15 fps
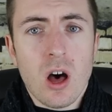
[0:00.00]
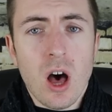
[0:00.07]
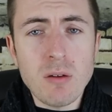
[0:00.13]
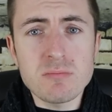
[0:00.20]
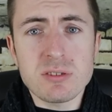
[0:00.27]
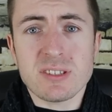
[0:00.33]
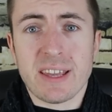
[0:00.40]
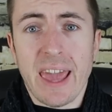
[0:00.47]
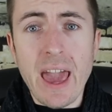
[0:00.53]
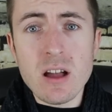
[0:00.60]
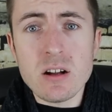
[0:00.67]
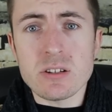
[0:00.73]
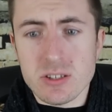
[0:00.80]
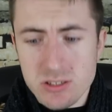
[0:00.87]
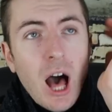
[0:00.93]
I'm
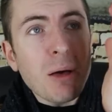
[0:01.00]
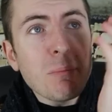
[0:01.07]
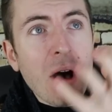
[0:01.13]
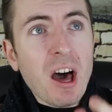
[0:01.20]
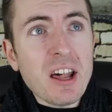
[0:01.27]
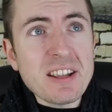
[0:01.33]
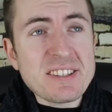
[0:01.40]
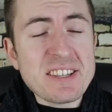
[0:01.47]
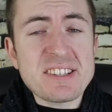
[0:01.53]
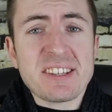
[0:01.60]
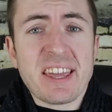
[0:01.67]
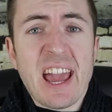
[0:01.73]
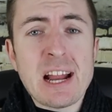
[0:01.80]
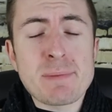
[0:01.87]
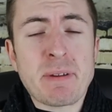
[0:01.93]
scared. I'm honestly
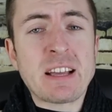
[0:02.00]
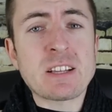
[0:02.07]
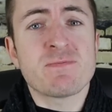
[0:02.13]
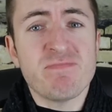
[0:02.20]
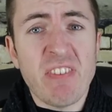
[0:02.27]
scared because